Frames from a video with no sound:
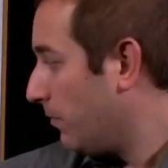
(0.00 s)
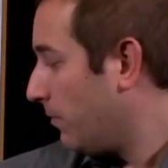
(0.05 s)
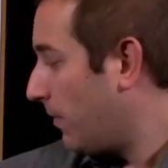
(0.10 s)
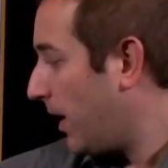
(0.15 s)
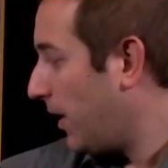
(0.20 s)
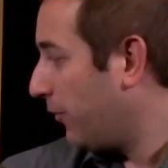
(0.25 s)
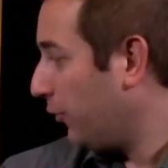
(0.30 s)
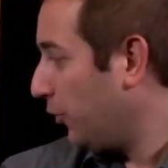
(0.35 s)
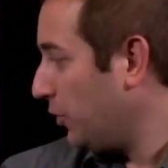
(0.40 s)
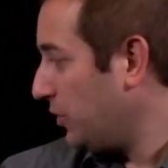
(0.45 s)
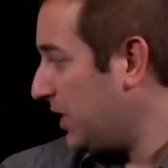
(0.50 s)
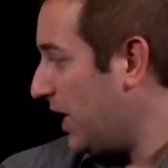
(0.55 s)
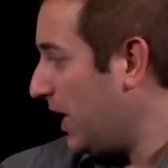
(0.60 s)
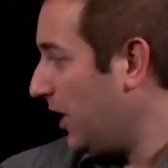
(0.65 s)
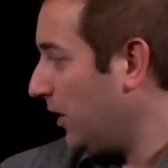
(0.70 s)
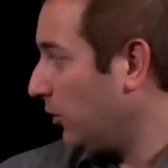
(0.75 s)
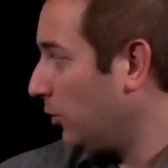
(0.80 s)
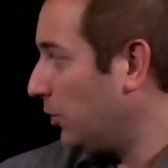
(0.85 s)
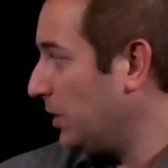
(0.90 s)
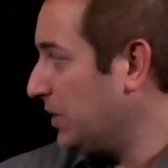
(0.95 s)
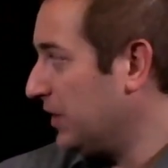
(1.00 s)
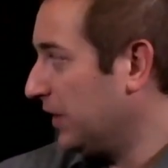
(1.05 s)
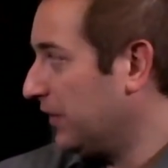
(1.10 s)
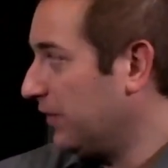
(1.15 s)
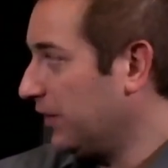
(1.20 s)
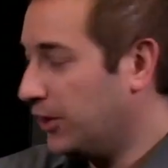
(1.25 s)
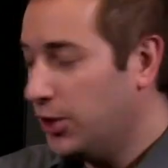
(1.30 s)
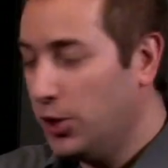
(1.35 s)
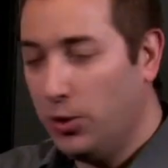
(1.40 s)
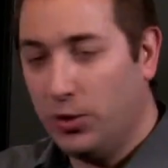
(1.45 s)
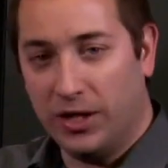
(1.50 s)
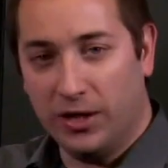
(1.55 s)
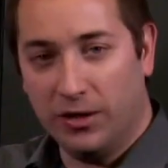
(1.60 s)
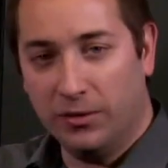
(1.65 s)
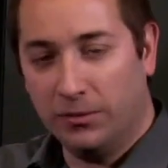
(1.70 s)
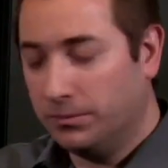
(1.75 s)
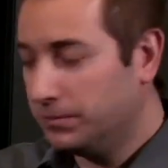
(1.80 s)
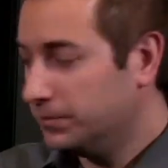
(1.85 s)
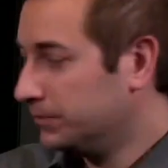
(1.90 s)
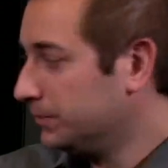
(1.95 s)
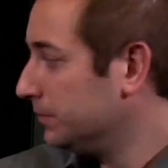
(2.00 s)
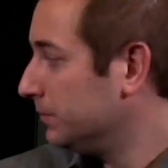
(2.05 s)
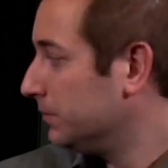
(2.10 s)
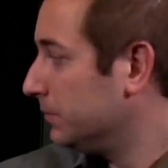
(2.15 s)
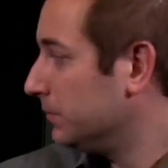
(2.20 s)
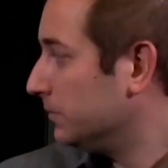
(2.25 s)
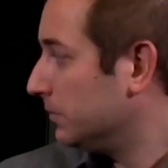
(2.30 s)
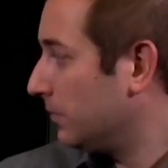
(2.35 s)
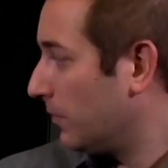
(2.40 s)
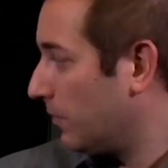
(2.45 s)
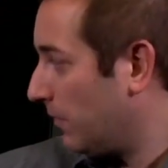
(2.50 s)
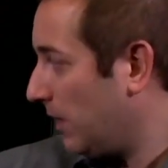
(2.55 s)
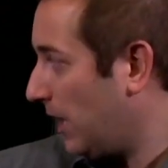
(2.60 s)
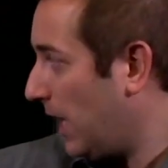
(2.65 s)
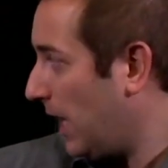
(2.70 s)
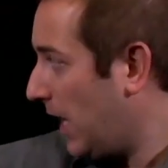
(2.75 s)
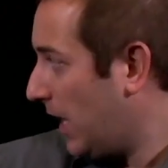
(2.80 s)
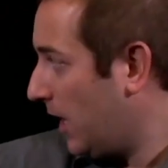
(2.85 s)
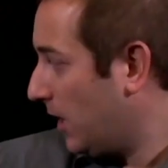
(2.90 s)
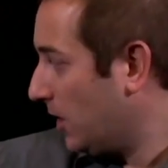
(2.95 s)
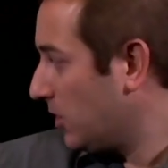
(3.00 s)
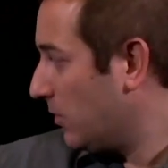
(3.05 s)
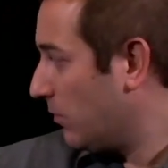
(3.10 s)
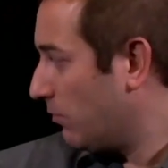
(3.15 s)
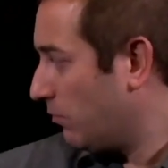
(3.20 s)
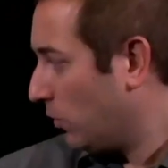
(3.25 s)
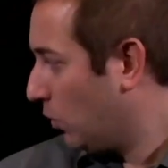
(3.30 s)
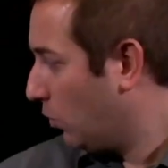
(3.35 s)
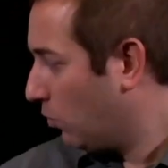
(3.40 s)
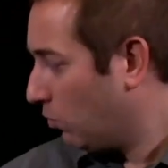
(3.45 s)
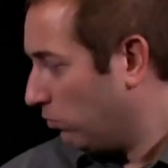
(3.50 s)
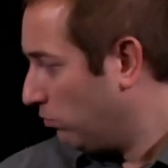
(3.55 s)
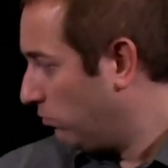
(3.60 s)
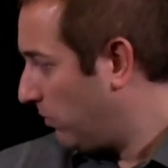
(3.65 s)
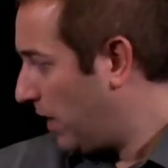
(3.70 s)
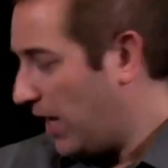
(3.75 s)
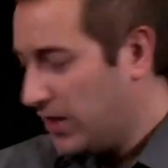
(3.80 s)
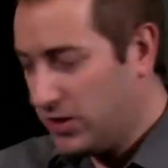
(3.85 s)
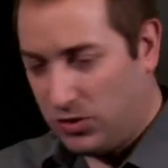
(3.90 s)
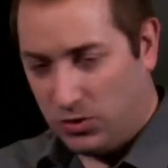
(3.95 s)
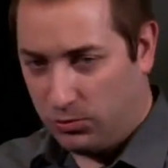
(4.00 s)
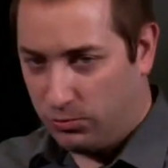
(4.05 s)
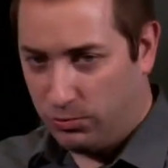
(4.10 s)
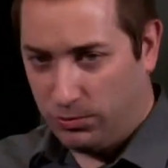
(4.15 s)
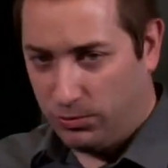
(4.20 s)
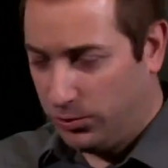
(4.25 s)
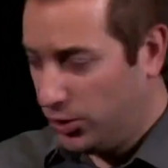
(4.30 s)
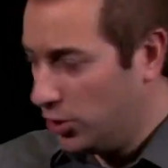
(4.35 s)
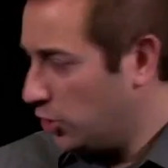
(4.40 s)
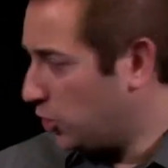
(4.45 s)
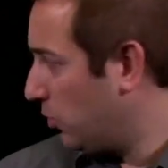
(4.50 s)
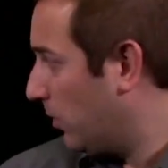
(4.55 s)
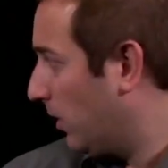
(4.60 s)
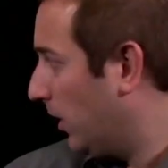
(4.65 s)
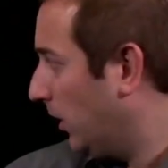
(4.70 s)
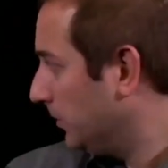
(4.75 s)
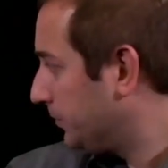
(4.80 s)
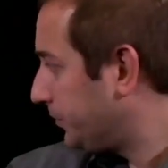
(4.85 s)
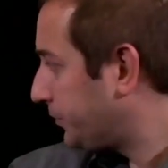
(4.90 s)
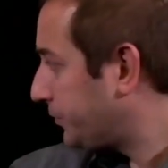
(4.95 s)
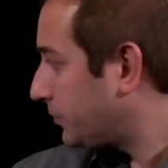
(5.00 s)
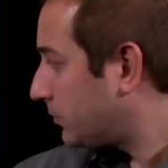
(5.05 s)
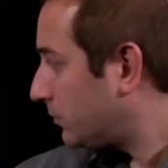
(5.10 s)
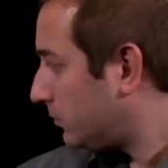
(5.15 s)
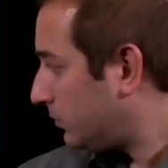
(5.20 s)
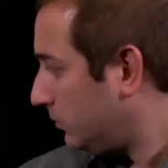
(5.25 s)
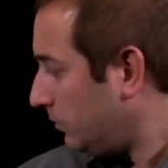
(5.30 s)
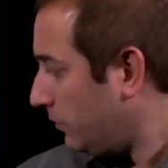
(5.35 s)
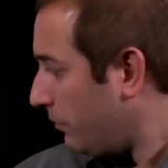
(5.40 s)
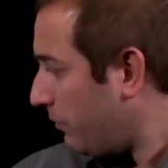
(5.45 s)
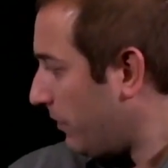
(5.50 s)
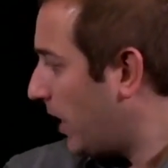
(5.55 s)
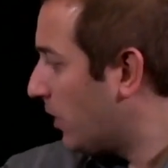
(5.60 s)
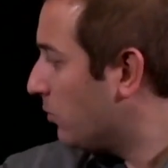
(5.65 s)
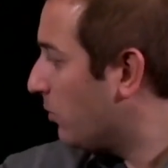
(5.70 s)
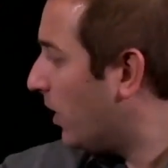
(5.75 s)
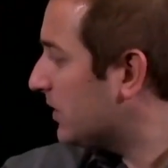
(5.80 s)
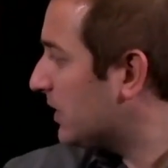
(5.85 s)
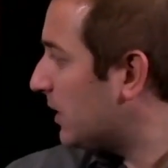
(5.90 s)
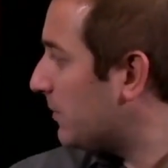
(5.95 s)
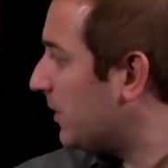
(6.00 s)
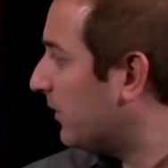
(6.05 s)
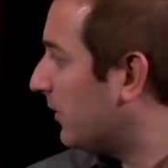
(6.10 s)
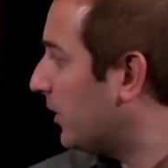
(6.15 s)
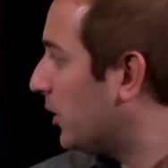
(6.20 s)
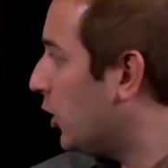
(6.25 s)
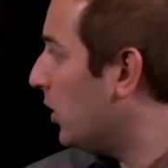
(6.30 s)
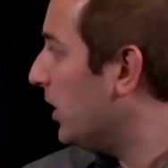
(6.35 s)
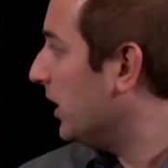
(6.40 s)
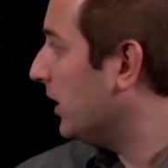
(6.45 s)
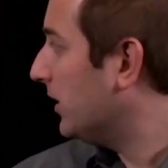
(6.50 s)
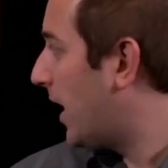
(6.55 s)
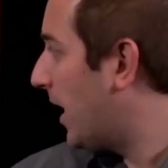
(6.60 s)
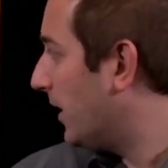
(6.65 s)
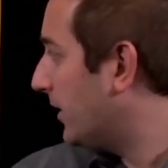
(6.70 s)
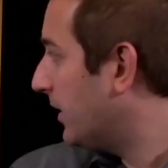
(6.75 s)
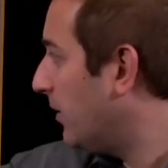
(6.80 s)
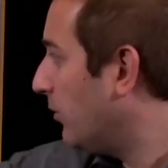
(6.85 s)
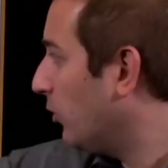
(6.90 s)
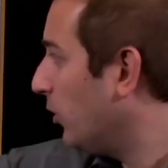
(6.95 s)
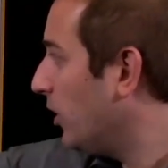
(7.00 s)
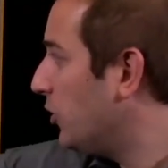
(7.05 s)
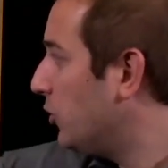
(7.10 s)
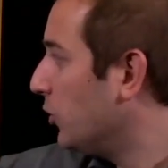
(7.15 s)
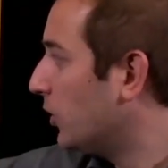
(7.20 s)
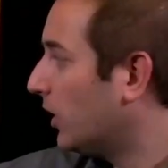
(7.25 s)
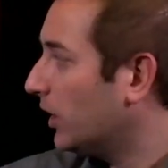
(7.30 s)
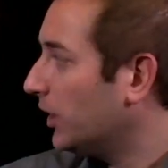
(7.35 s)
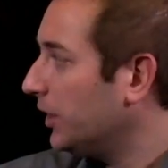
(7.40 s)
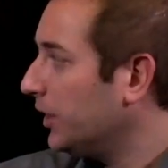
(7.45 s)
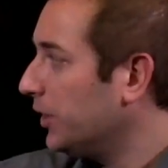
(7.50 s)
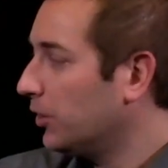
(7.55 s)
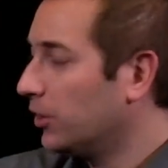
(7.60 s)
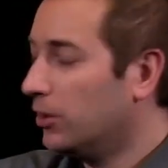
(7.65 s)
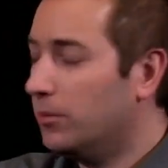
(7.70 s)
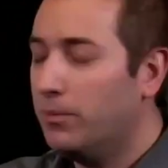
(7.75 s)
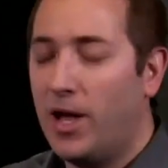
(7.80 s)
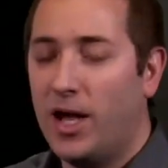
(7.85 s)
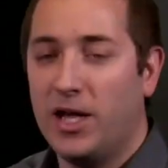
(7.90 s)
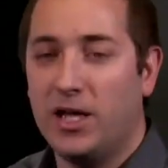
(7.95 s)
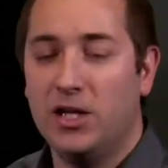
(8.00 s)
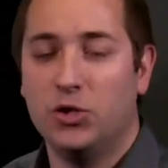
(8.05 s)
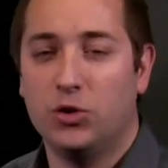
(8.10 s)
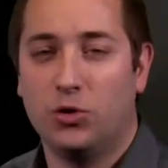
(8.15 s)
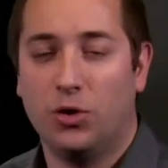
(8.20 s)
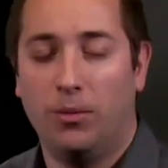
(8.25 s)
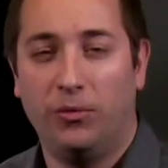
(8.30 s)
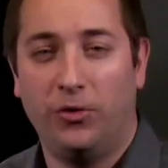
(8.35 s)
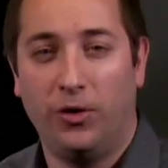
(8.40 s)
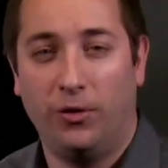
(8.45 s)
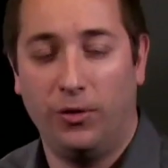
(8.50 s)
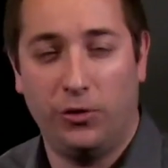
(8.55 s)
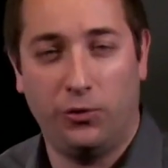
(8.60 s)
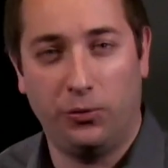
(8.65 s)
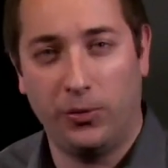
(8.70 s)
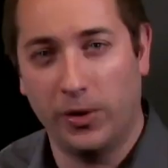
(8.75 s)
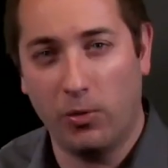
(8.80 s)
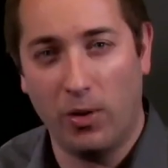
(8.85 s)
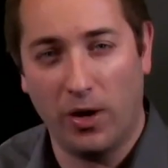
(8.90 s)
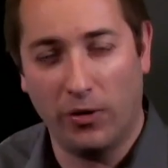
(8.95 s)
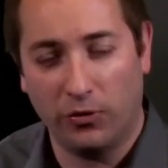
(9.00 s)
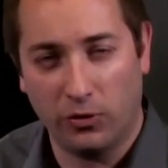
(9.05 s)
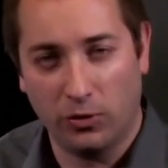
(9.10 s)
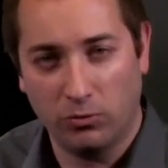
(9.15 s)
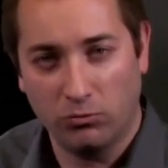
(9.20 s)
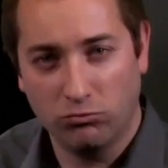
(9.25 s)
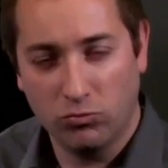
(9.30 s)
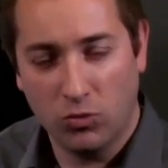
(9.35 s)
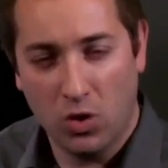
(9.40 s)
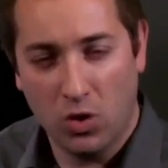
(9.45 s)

My first handler is executed, and as usual, and once I'm executing that, I'm going to clear my interrupt service request,